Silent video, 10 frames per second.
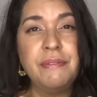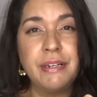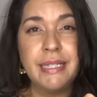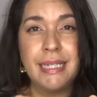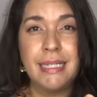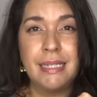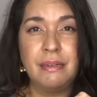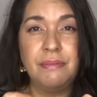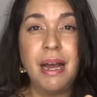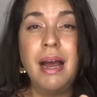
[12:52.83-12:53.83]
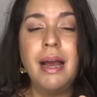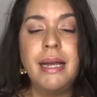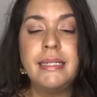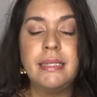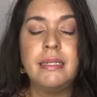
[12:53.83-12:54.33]
very sensitive
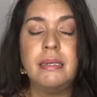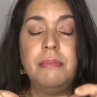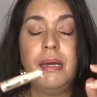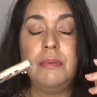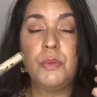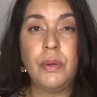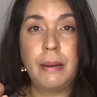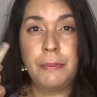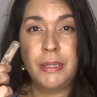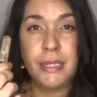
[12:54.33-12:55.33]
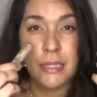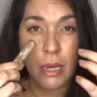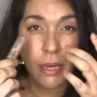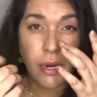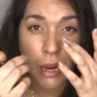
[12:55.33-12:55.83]
eyes, and sometimes when I put this
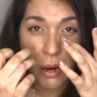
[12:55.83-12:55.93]
on,